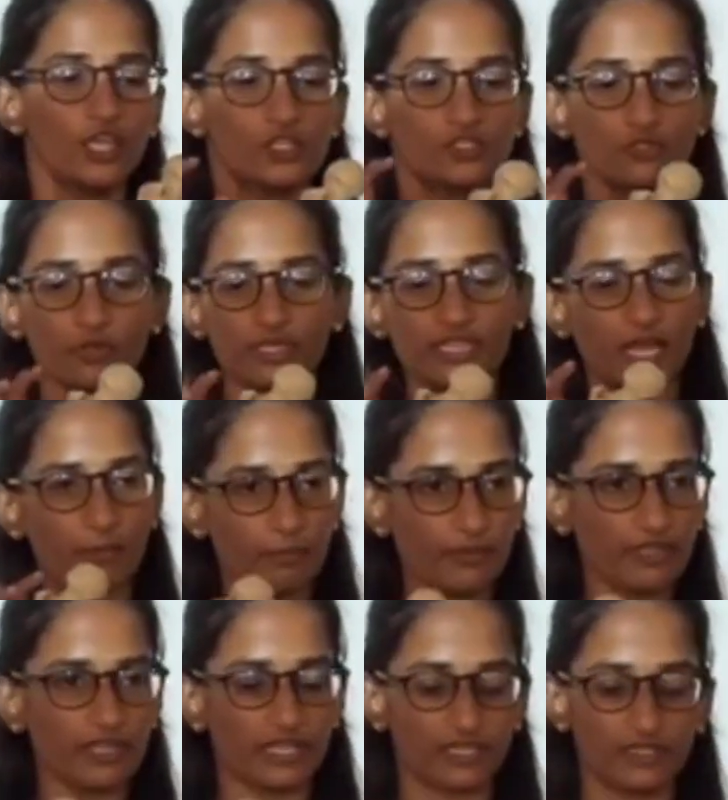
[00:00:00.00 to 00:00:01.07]
So in the
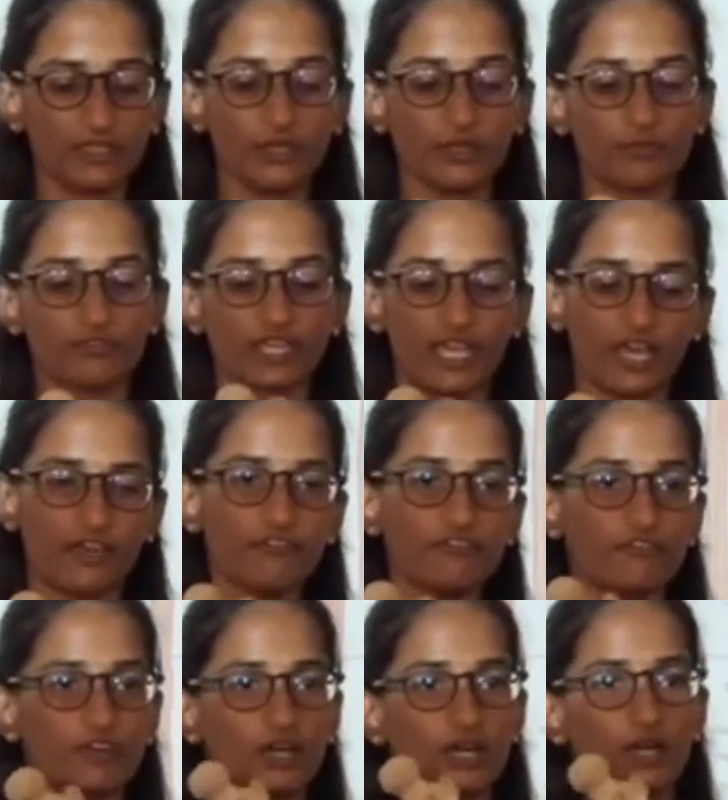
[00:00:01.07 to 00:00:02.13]
upper end we
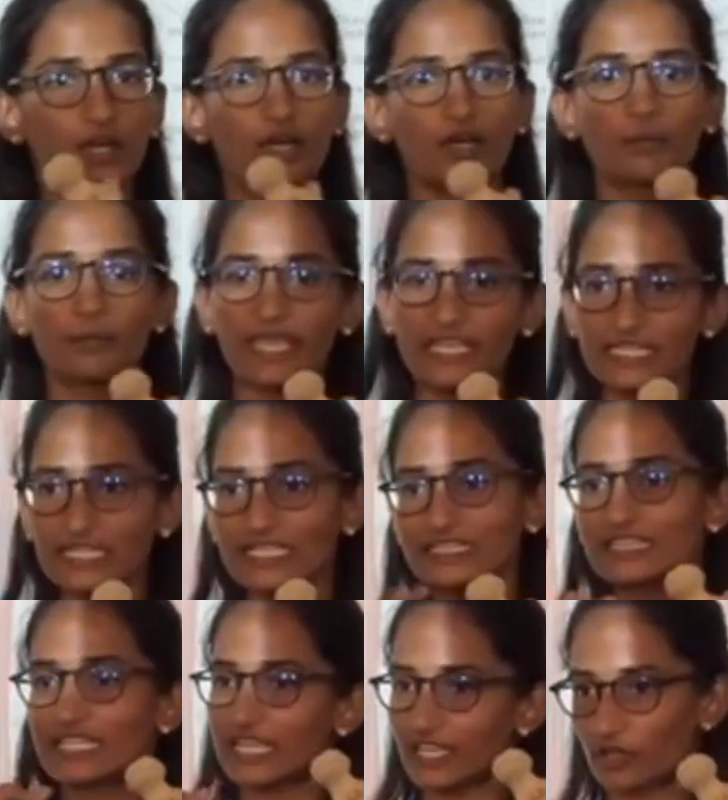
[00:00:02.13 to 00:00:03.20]
have mainly
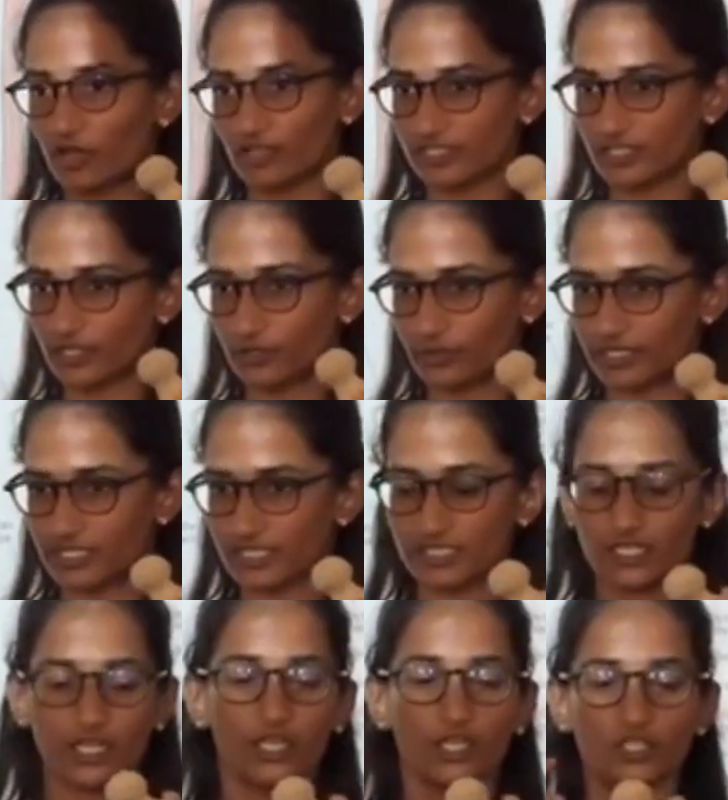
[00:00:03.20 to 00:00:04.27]
three constituents.
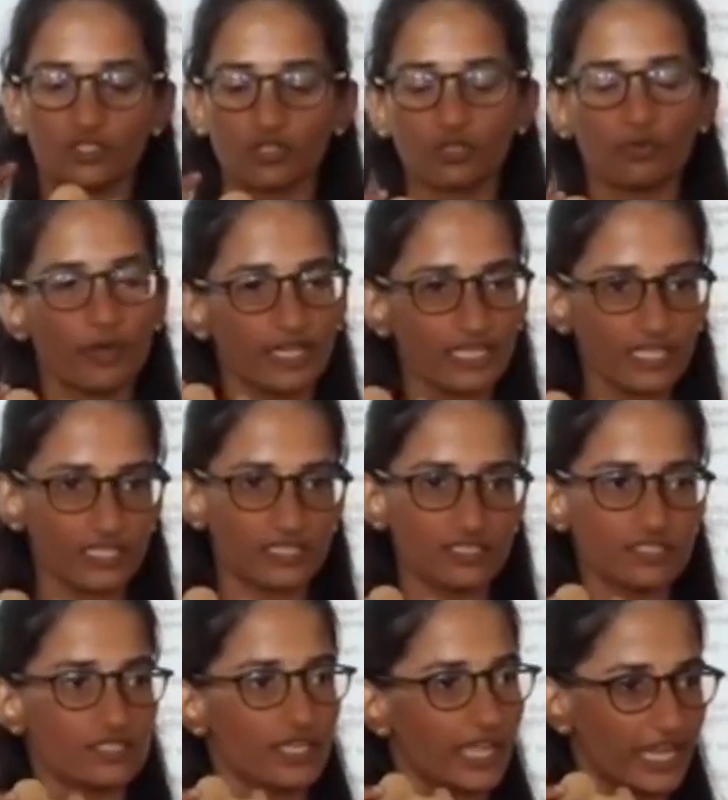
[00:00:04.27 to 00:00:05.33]
So the one
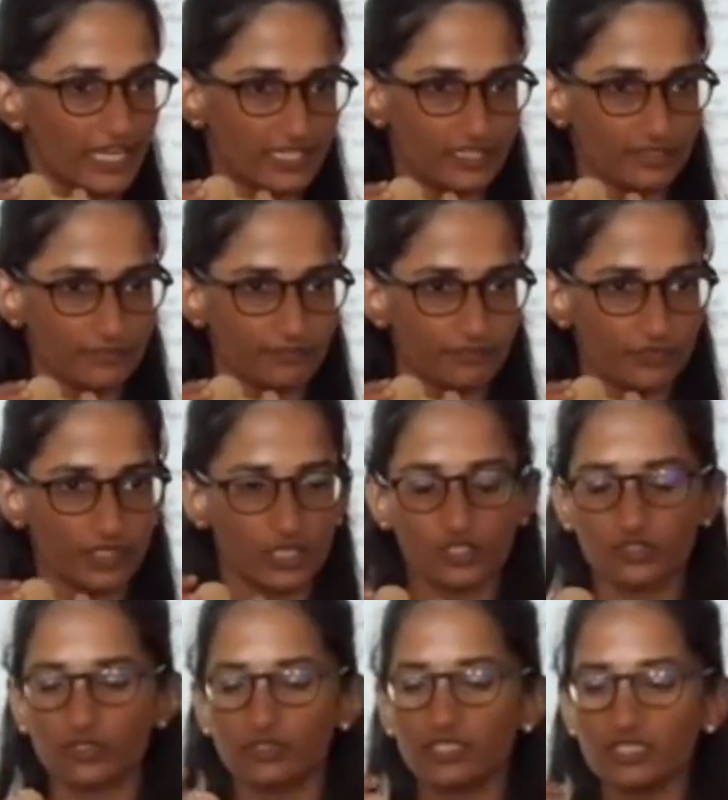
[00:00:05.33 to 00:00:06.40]
is head.
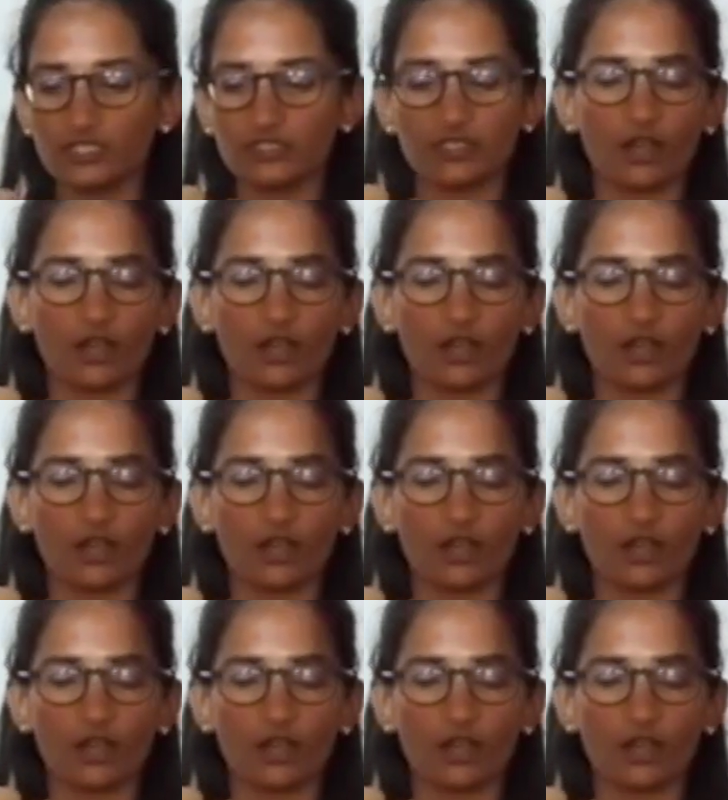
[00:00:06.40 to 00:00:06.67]
So this